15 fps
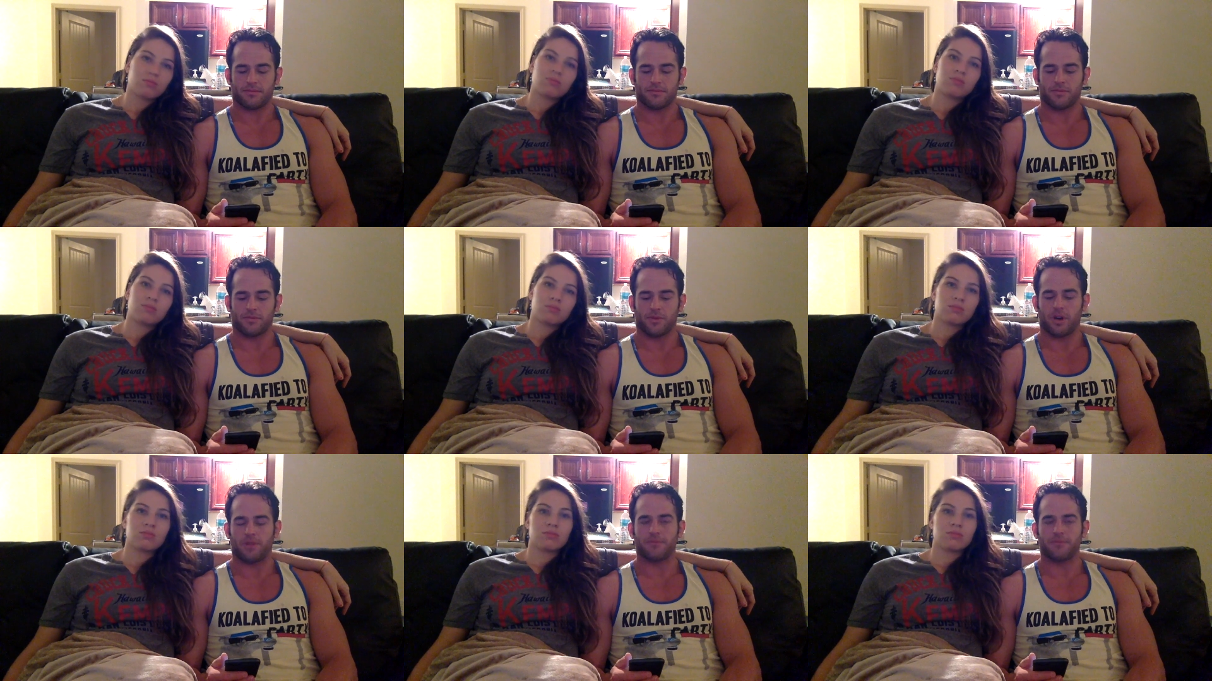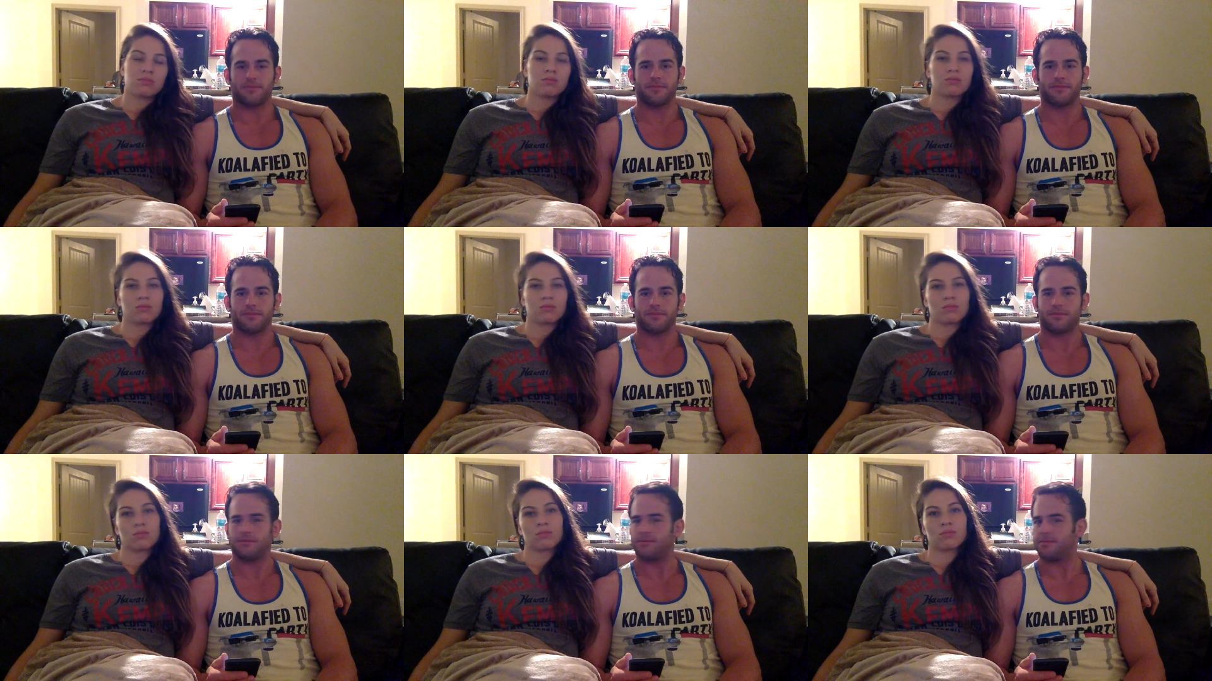Speaker 1: Well,
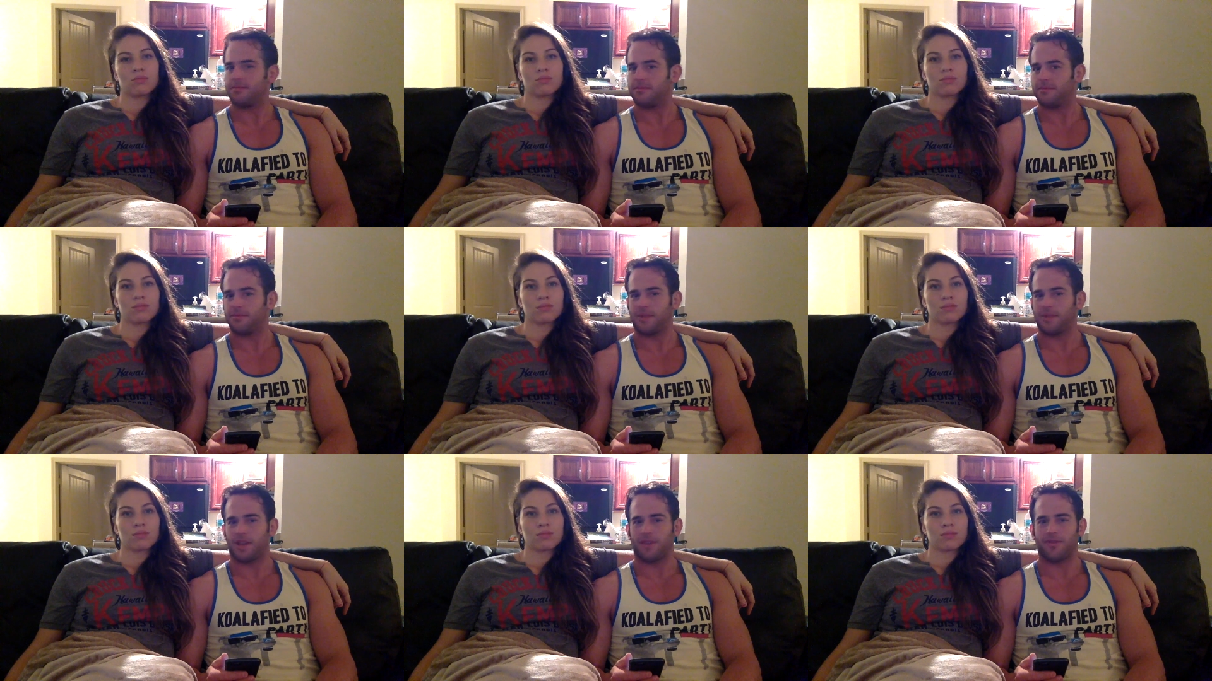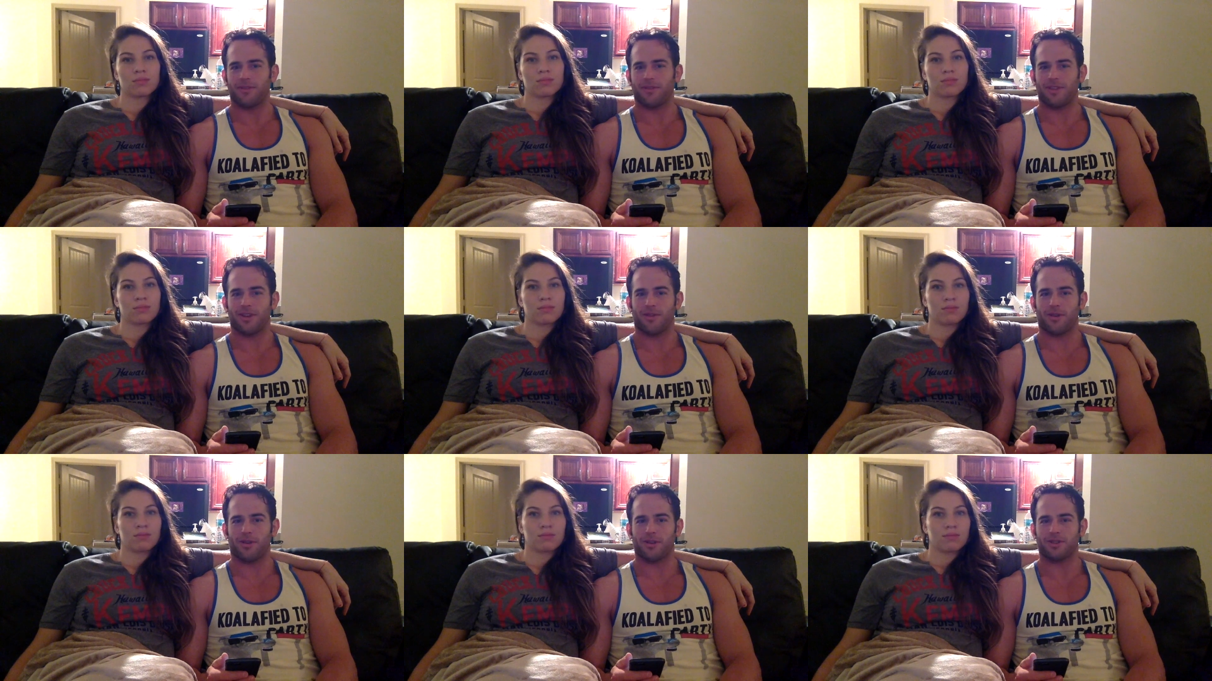thank you for that
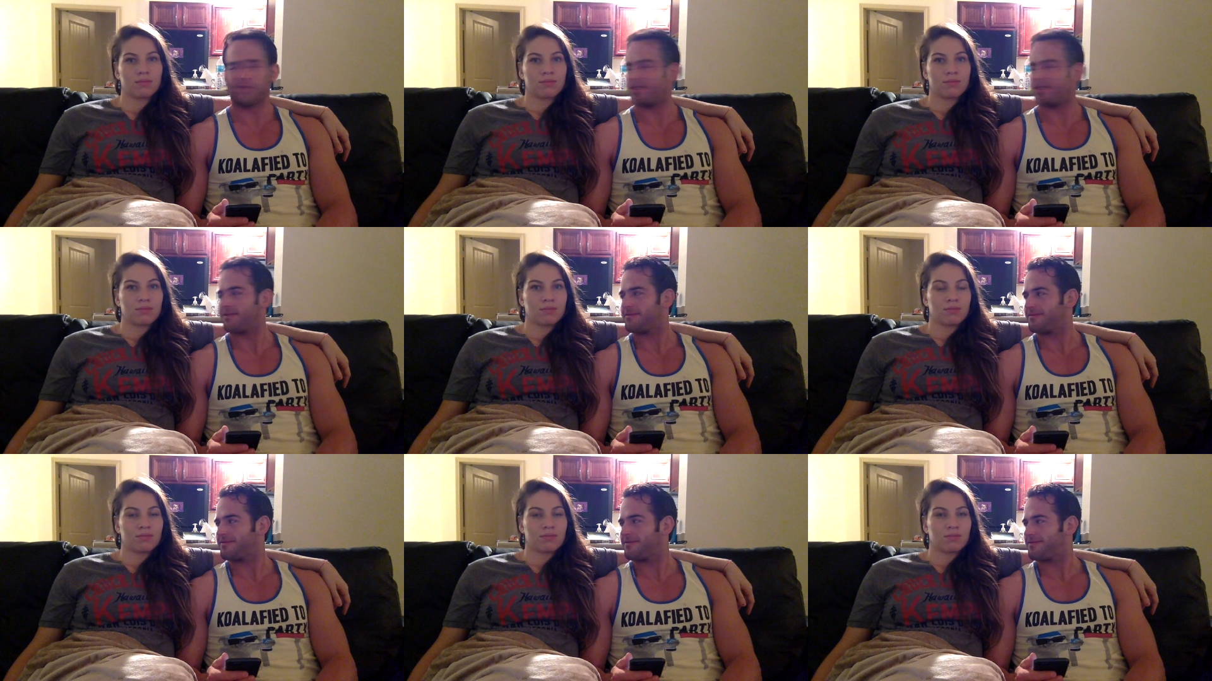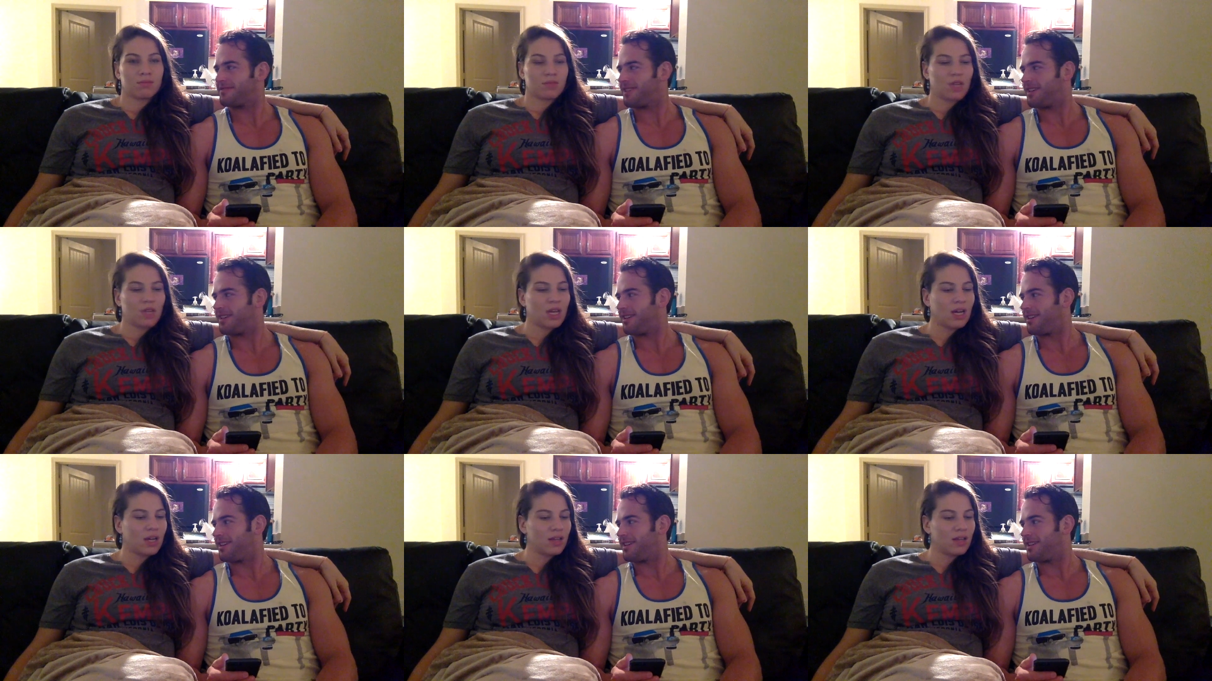question.
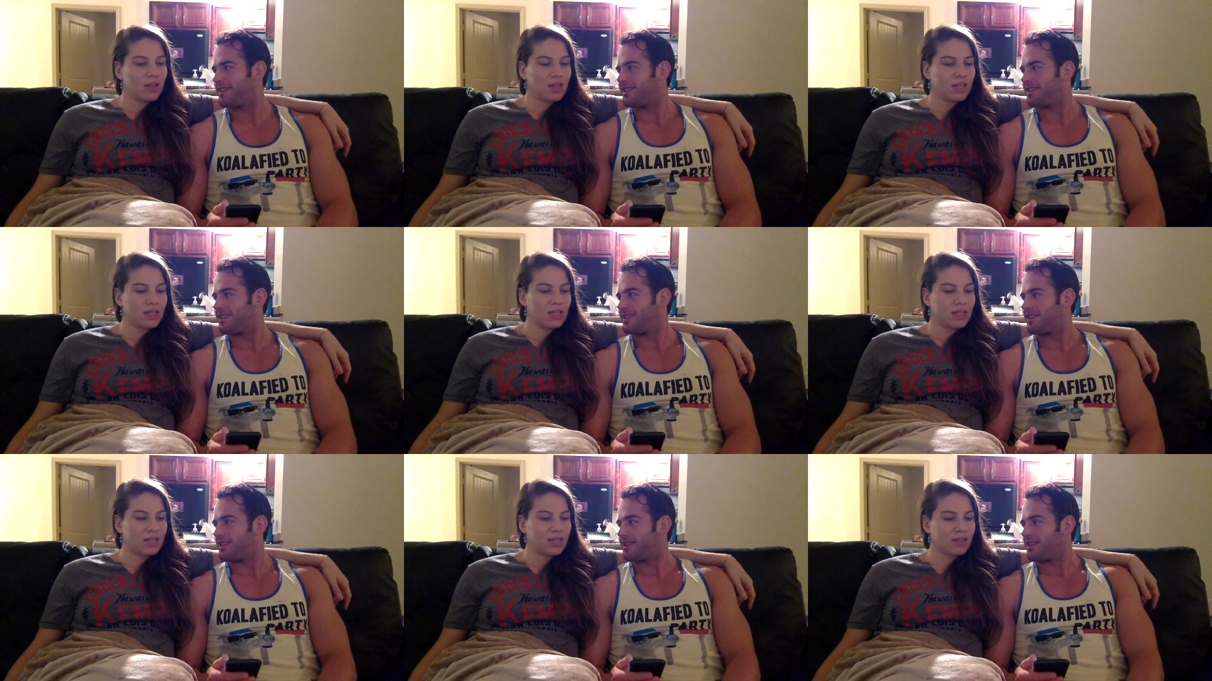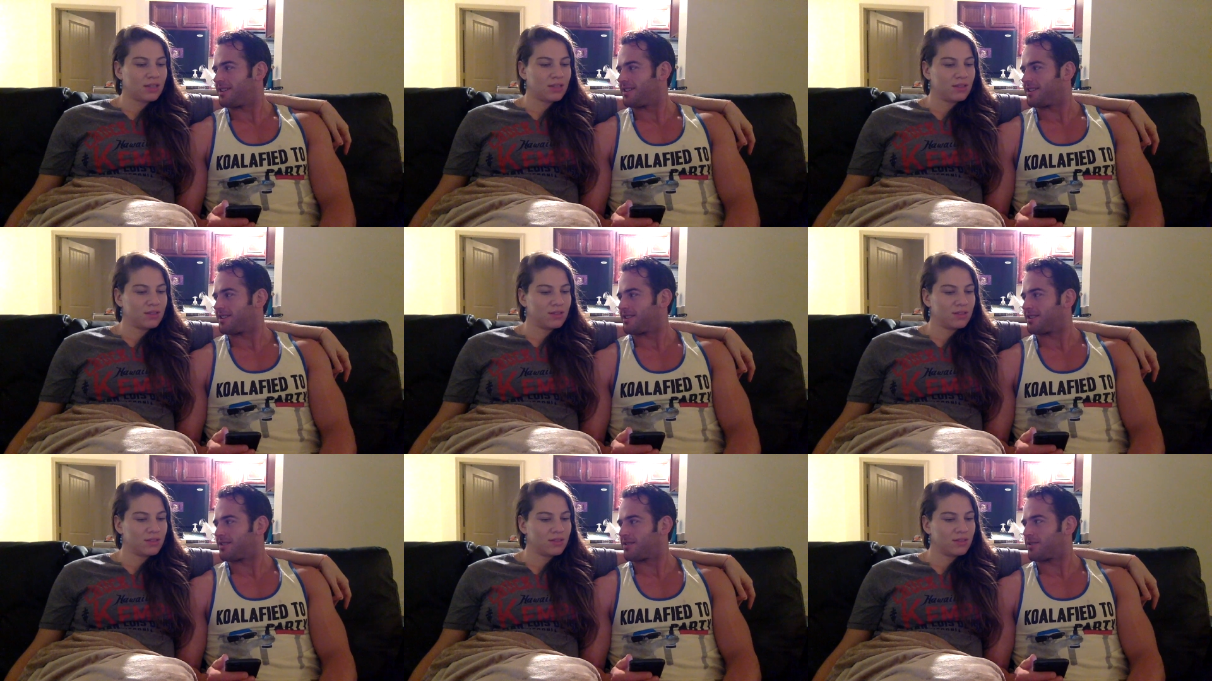
Speaker 2: Yeah, thank you, Dan.
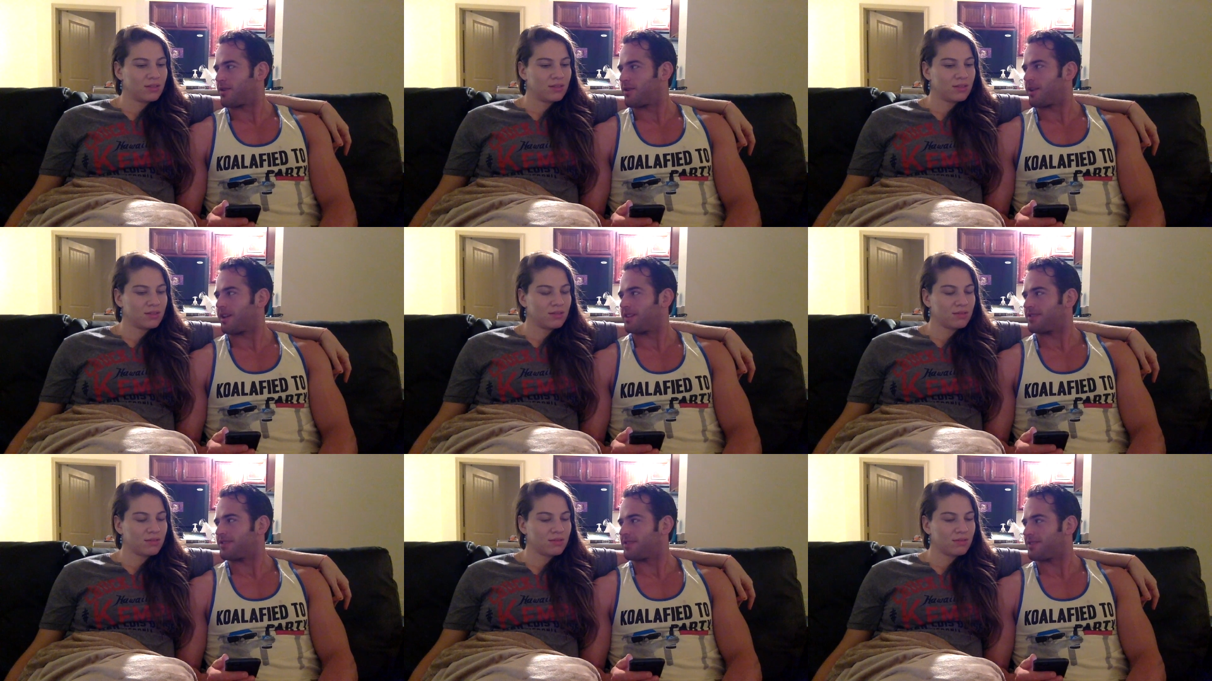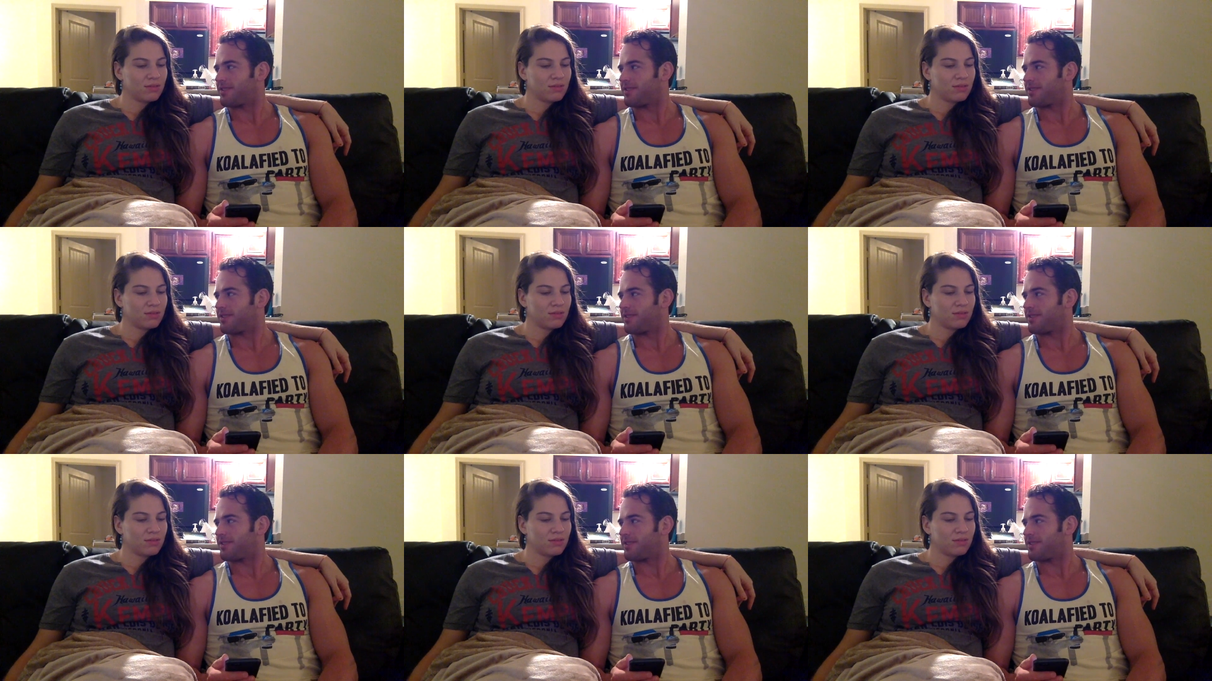
Speaker 1: Great answer.